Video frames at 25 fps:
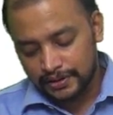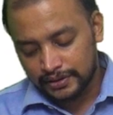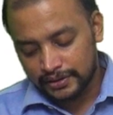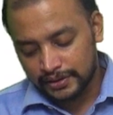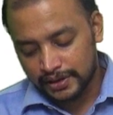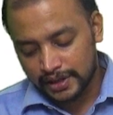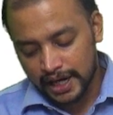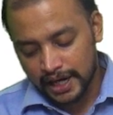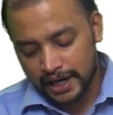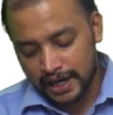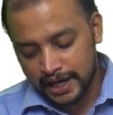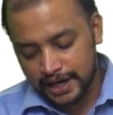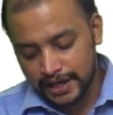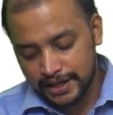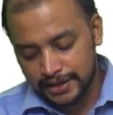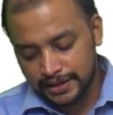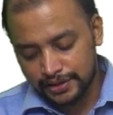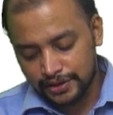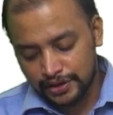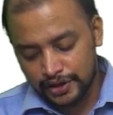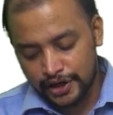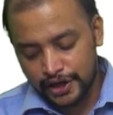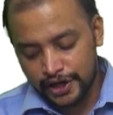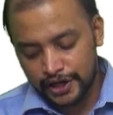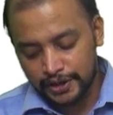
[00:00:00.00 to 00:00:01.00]
Truck is
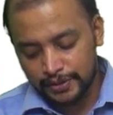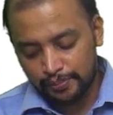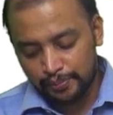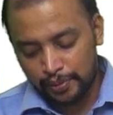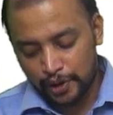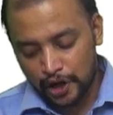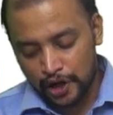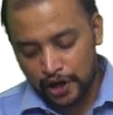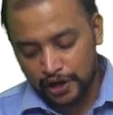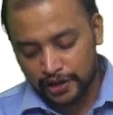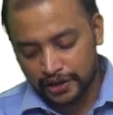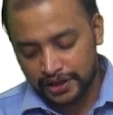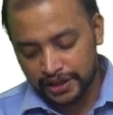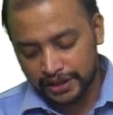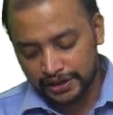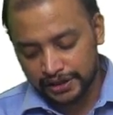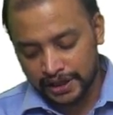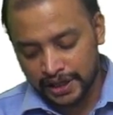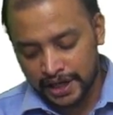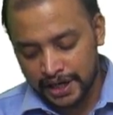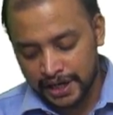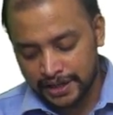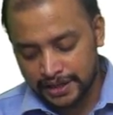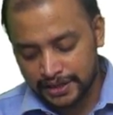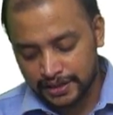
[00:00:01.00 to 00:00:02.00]
not blocked
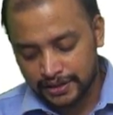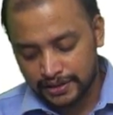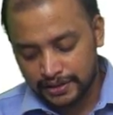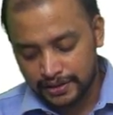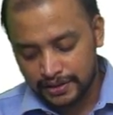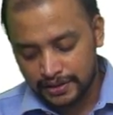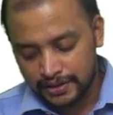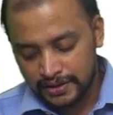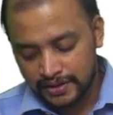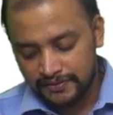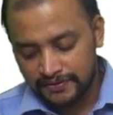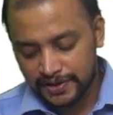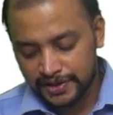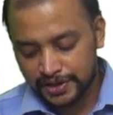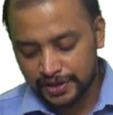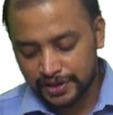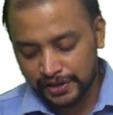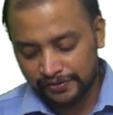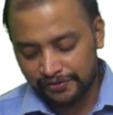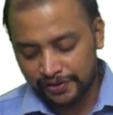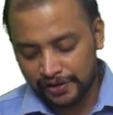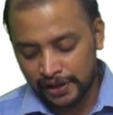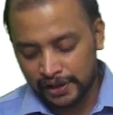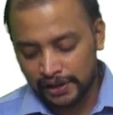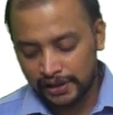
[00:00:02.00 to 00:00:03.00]
credit, first
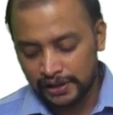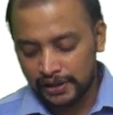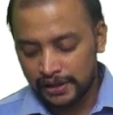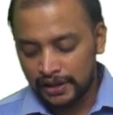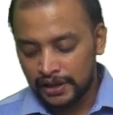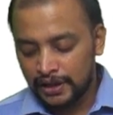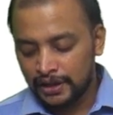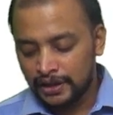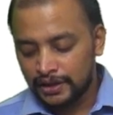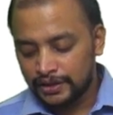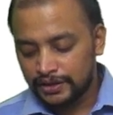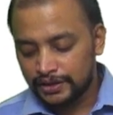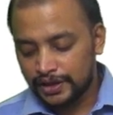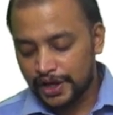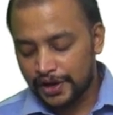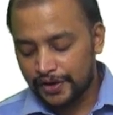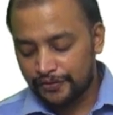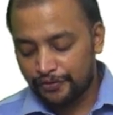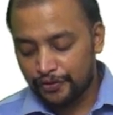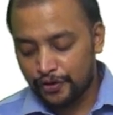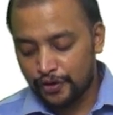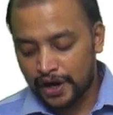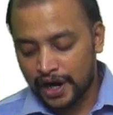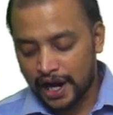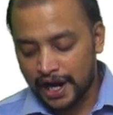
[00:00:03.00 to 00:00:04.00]
of all.
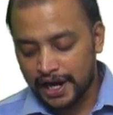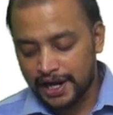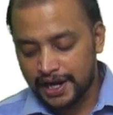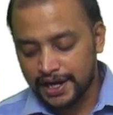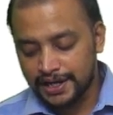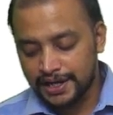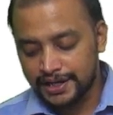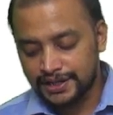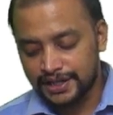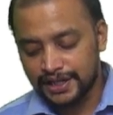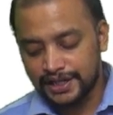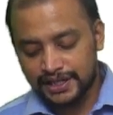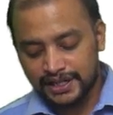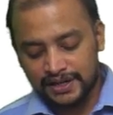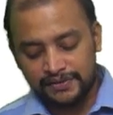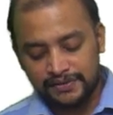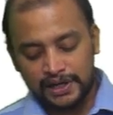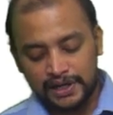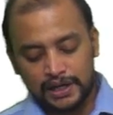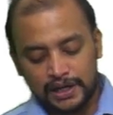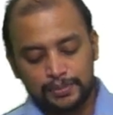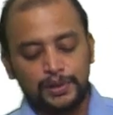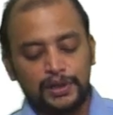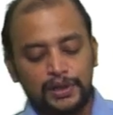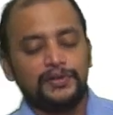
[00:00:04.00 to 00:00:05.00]
Therefore, ITC is
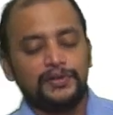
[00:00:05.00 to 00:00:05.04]
available